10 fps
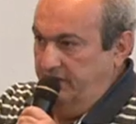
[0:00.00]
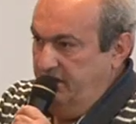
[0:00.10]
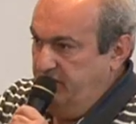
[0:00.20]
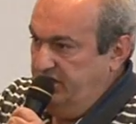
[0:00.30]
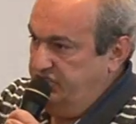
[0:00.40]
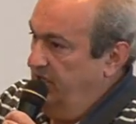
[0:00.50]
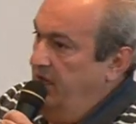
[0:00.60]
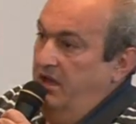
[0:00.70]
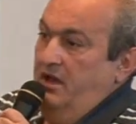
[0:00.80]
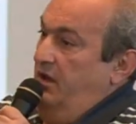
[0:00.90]
image,
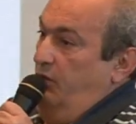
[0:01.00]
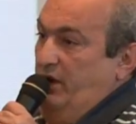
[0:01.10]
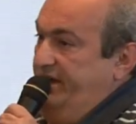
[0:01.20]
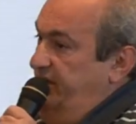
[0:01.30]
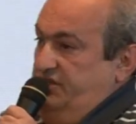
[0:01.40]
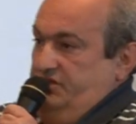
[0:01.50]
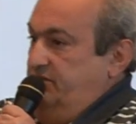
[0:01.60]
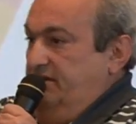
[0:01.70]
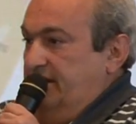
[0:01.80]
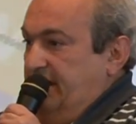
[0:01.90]
whether
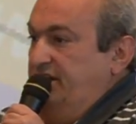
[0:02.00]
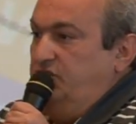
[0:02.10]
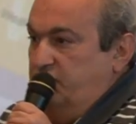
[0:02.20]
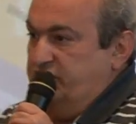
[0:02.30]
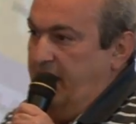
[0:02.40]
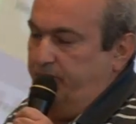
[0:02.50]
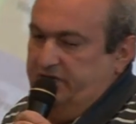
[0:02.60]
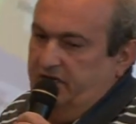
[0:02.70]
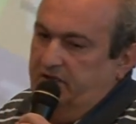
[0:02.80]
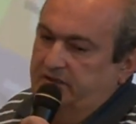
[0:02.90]
it's
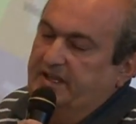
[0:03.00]
inter-chapter,